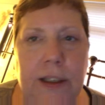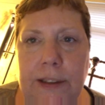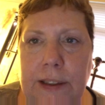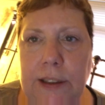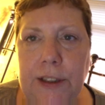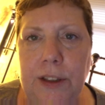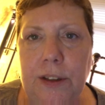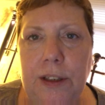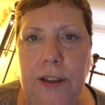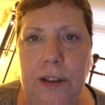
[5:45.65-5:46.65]
six
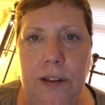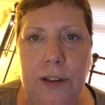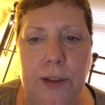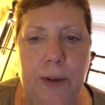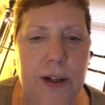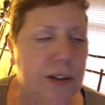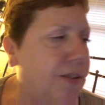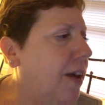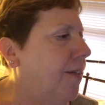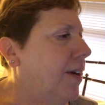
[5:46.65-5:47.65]
thirty, twenty to
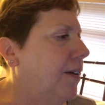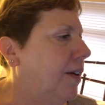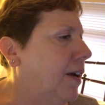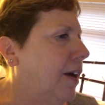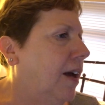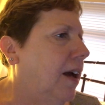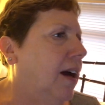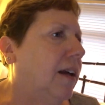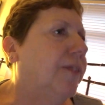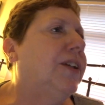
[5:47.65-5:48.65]
seven,
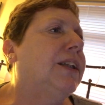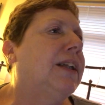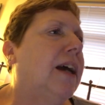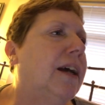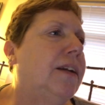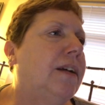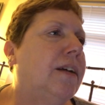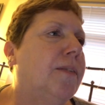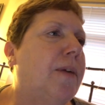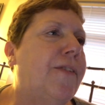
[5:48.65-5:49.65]
and I've just had
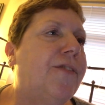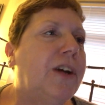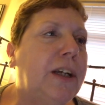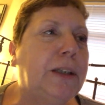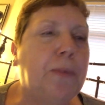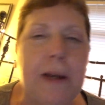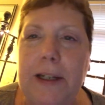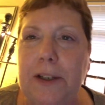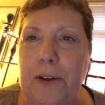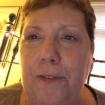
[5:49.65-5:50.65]
my first
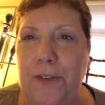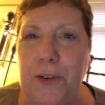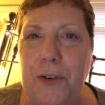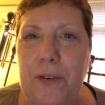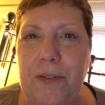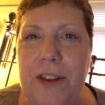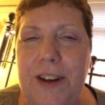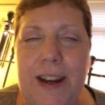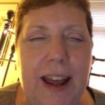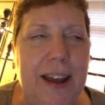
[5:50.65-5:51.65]
piece of food of the
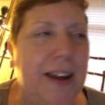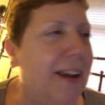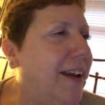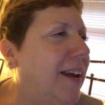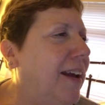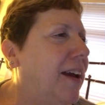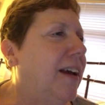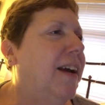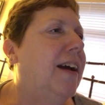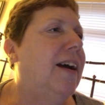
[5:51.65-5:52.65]
day.
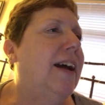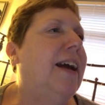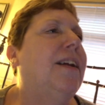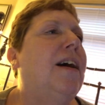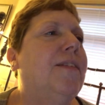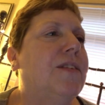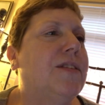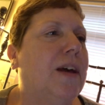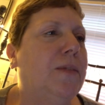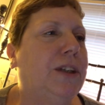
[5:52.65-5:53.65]
I had half the
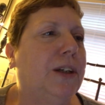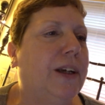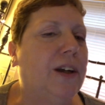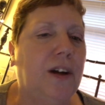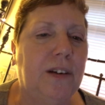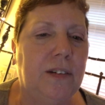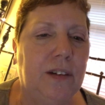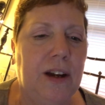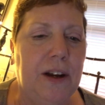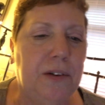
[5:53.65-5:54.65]
sandwich that I got
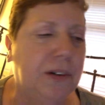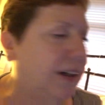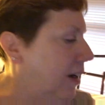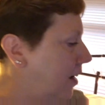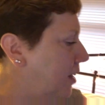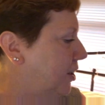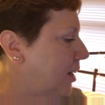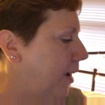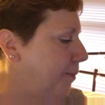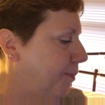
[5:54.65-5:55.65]
that I ordered at
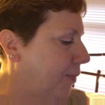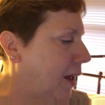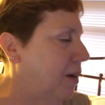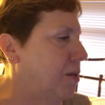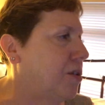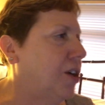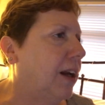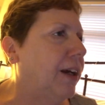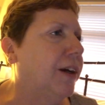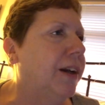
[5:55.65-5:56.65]
lunchtime, and it was
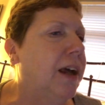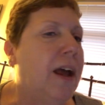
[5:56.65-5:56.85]
jolly good.